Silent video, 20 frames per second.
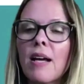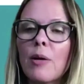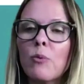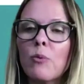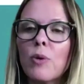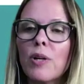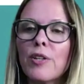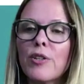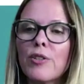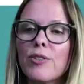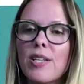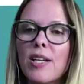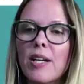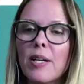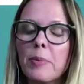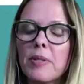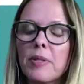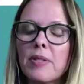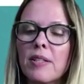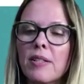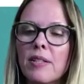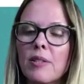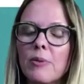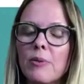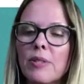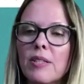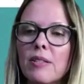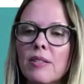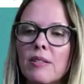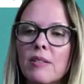And while you're typing that, I'll
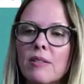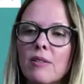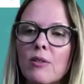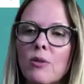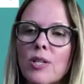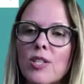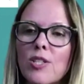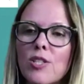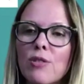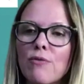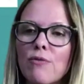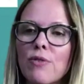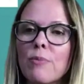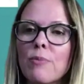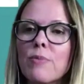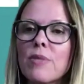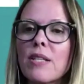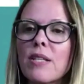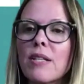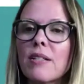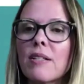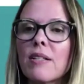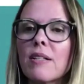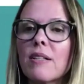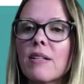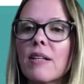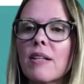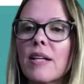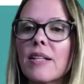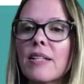read a question from
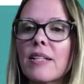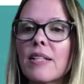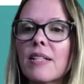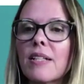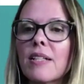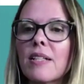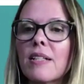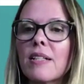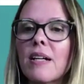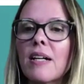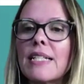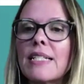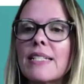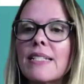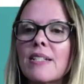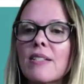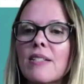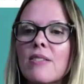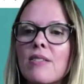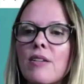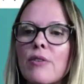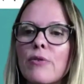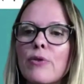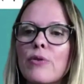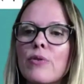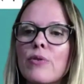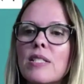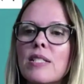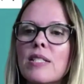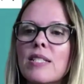Zaina. Any ideas
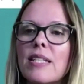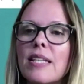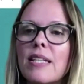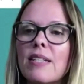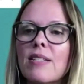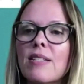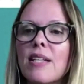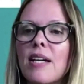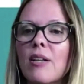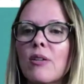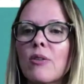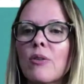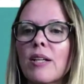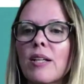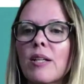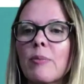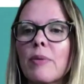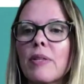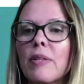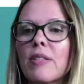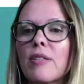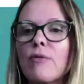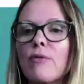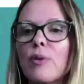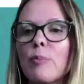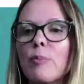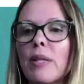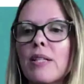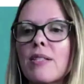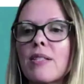other than Skin Tac recommended
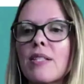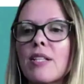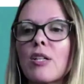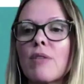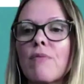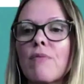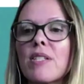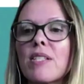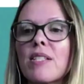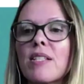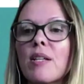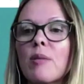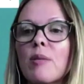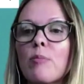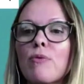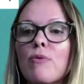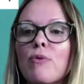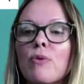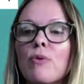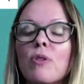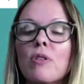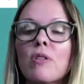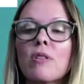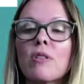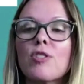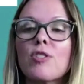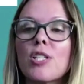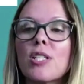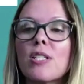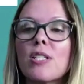for placing on the skin before
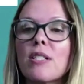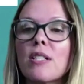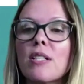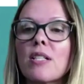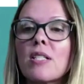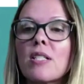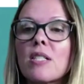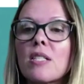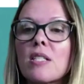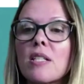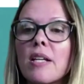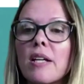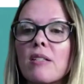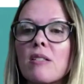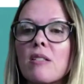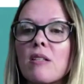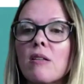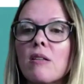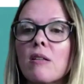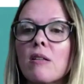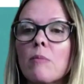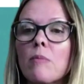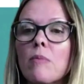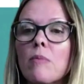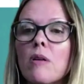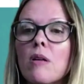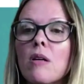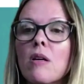a G6 Dexcom?